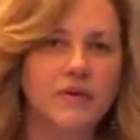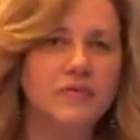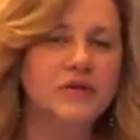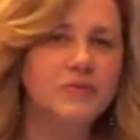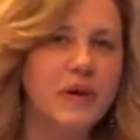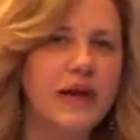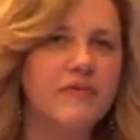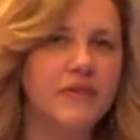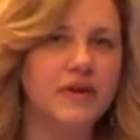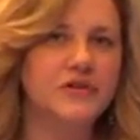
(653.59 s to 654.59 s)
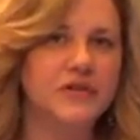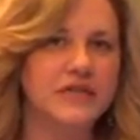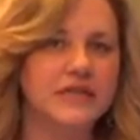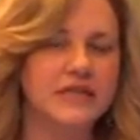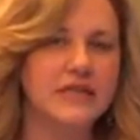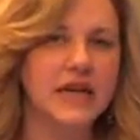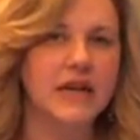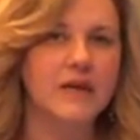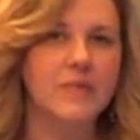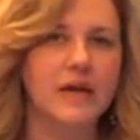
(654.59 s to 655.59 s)
which made for interesting
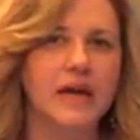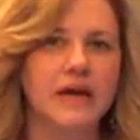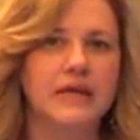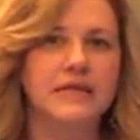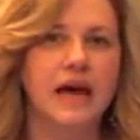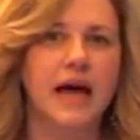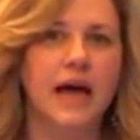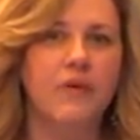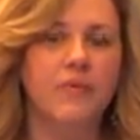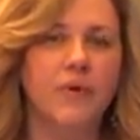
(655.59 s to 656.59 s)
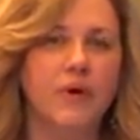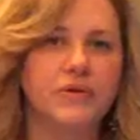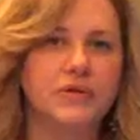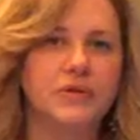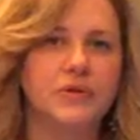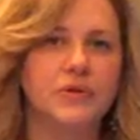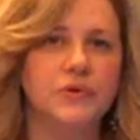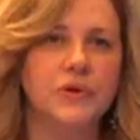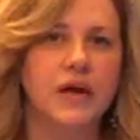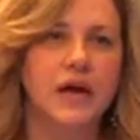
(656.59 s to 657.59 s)
study because I wrote
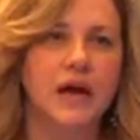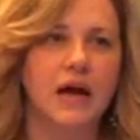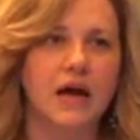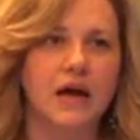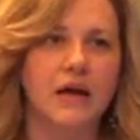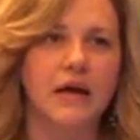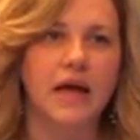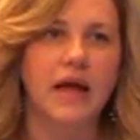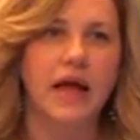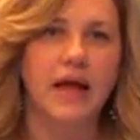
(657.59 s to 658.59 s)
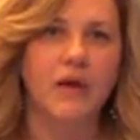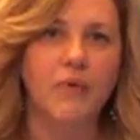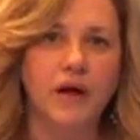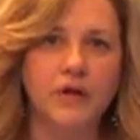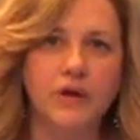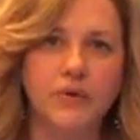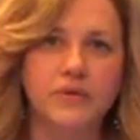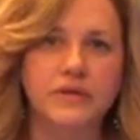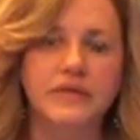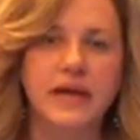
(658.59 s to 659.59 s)
to a
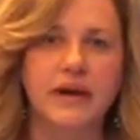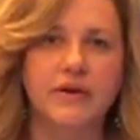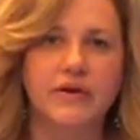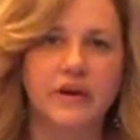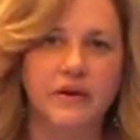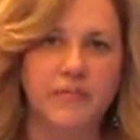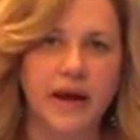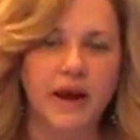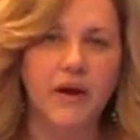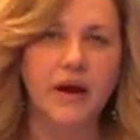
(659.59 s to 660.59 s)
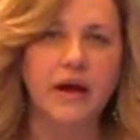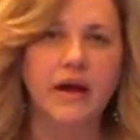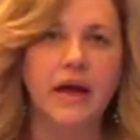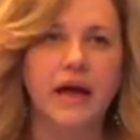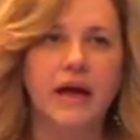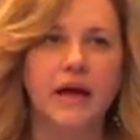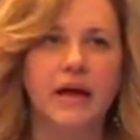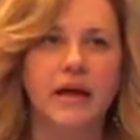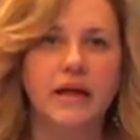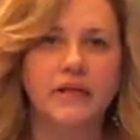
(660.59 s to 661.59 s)
well-known designer in my area
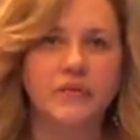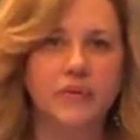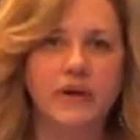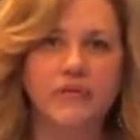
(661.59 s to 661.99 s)
in 3